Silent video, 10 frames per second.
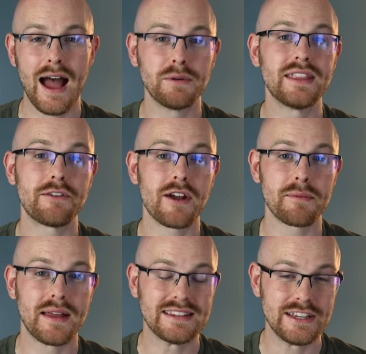I would then
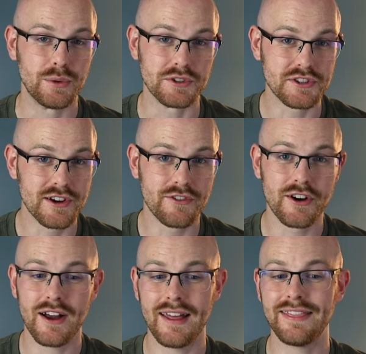recommend SQL
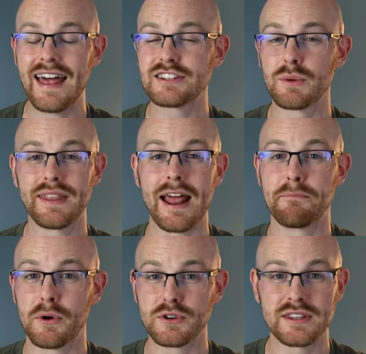Server. That is the one that I
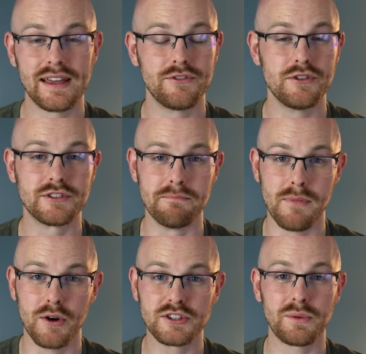personally have used the
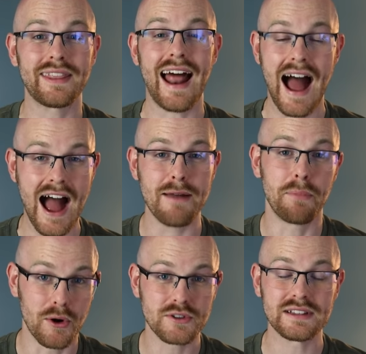most, the one that I
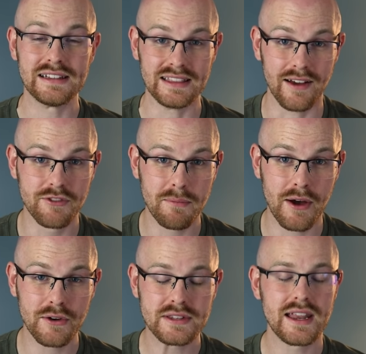personally love the
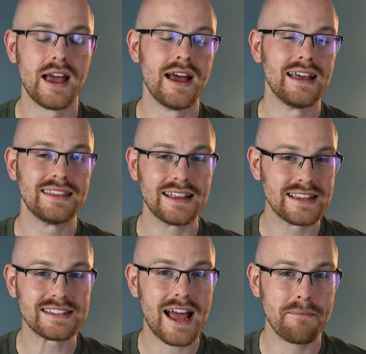most. That
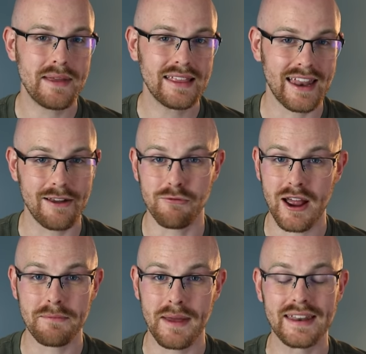does not mean that I
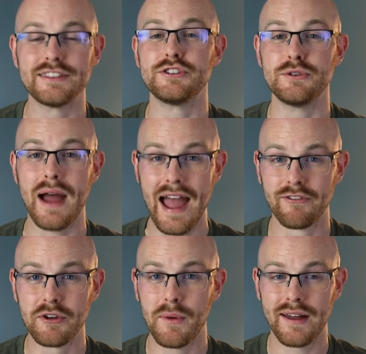recommend it to
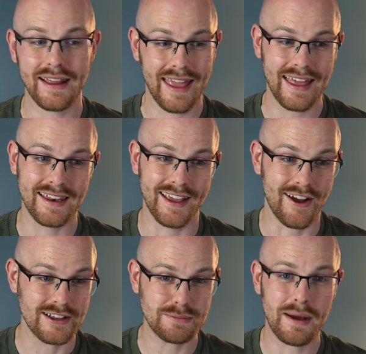everyone. Again, it
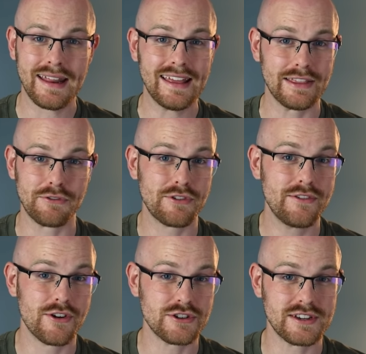costs money and the free
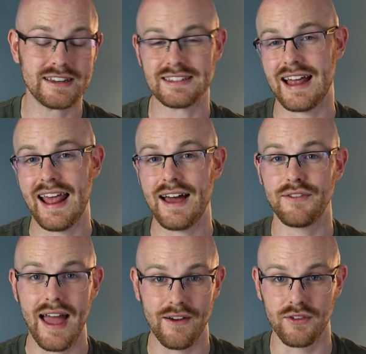version does not
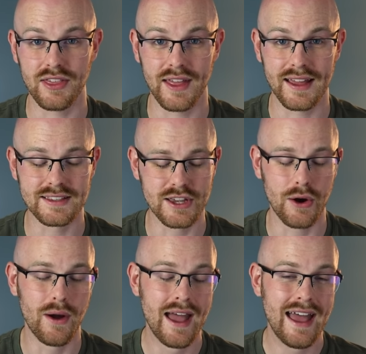have everything. And
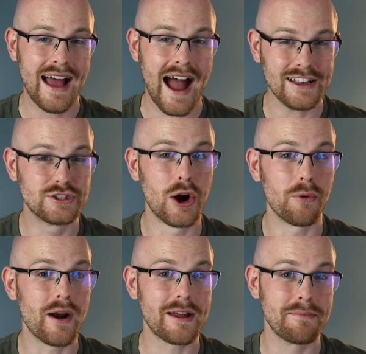so I
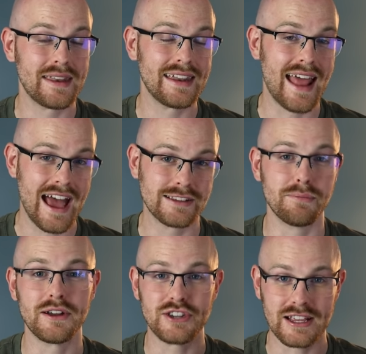don't recommend it as
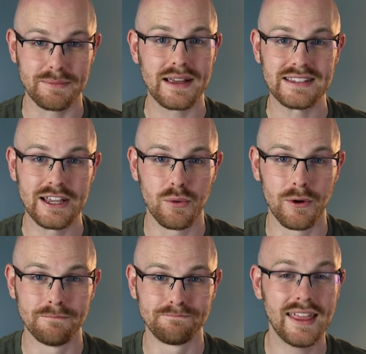much as
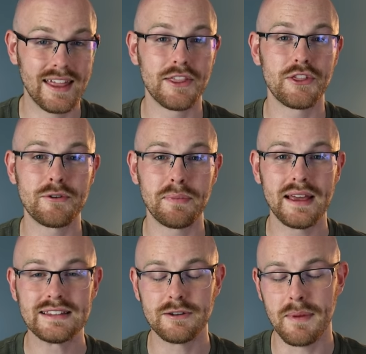MySQL. And then in third
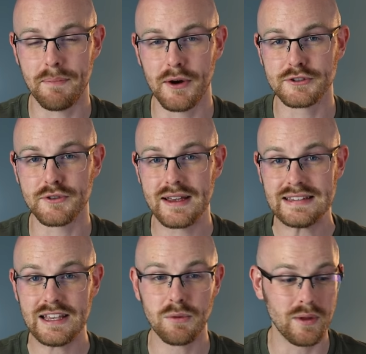place, it'd be
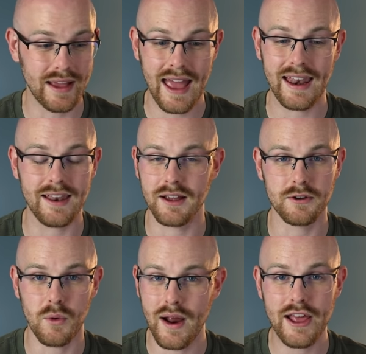PostgreSQL. Again,
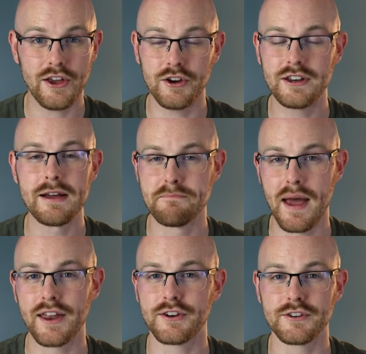quite a good
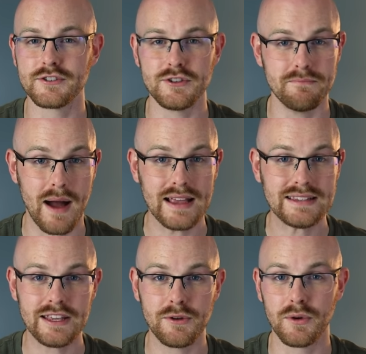competitor to
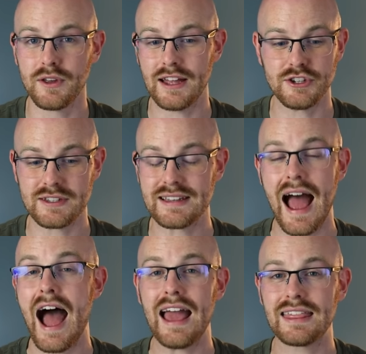MySQL. I just,
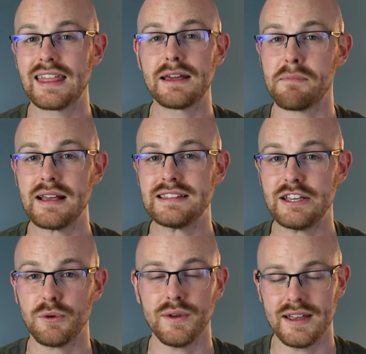I think
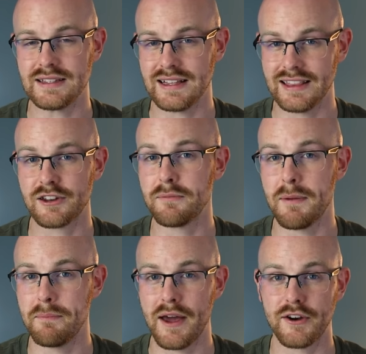MySQL is a little
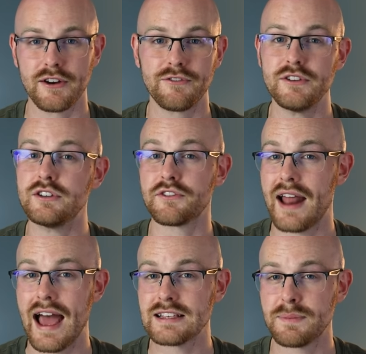bit better in a few
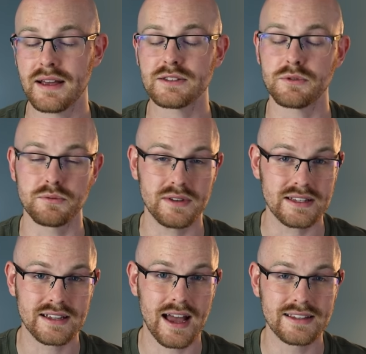different aspects, which we
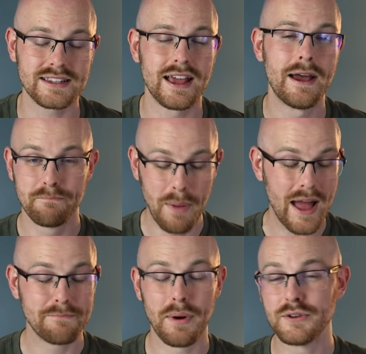discussed.
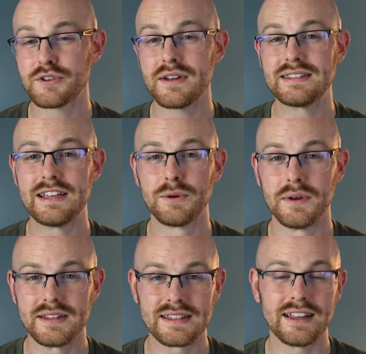But
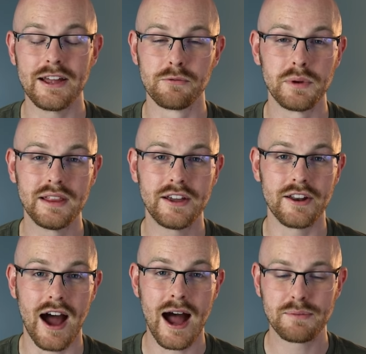PostgreSQL is still a really
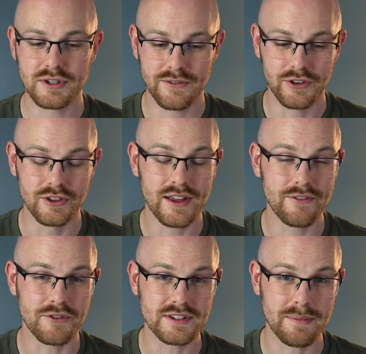good option if you're
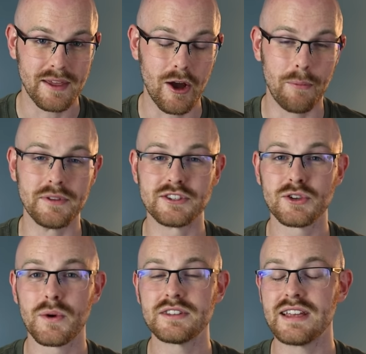looking for something open
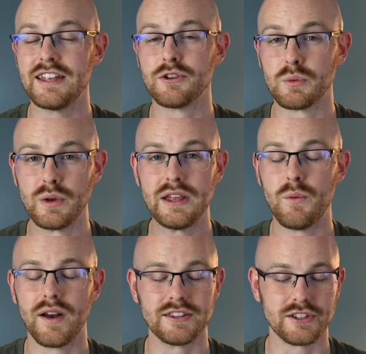source and you're really
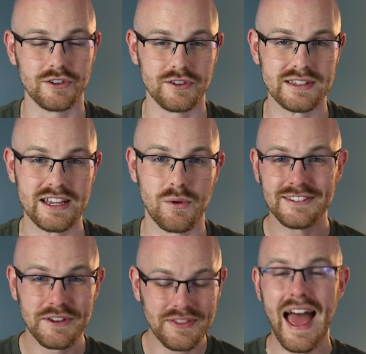wanting to learn SQL.
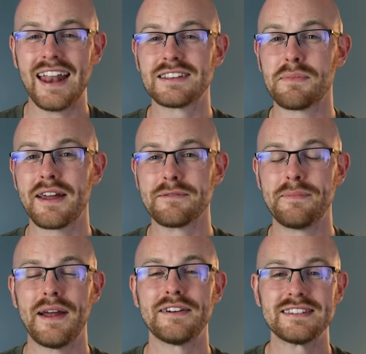So that is my
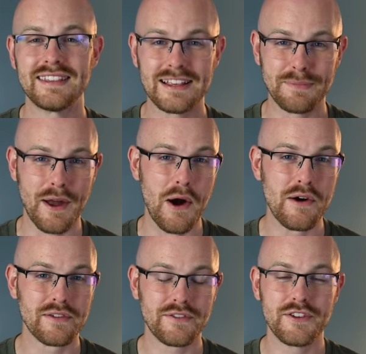comparison. That's my
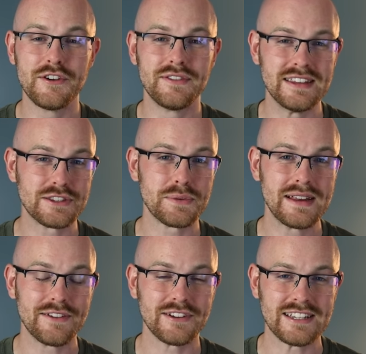overview of these
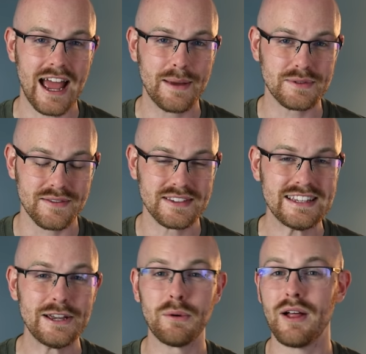three different types of
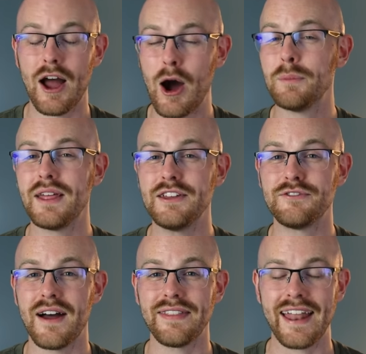SQL. I hope that you
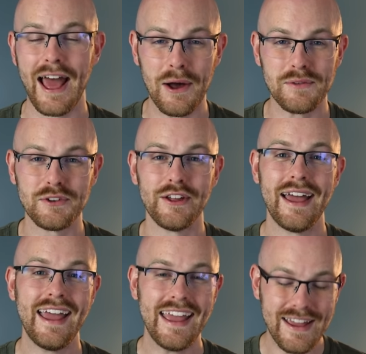found that helpful.
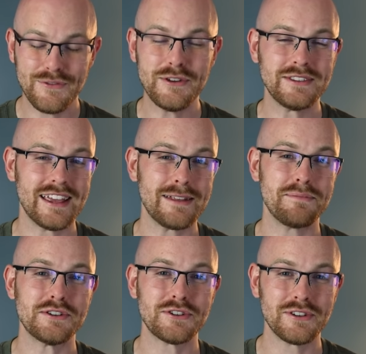If you
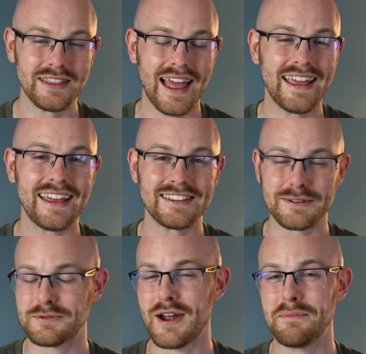did, be sure to like and
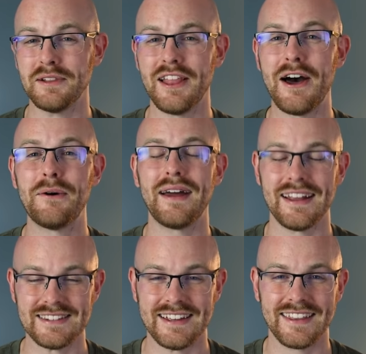subscribe
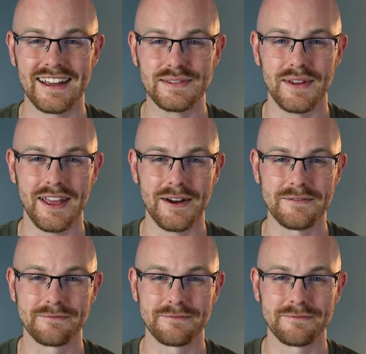below. See you next video.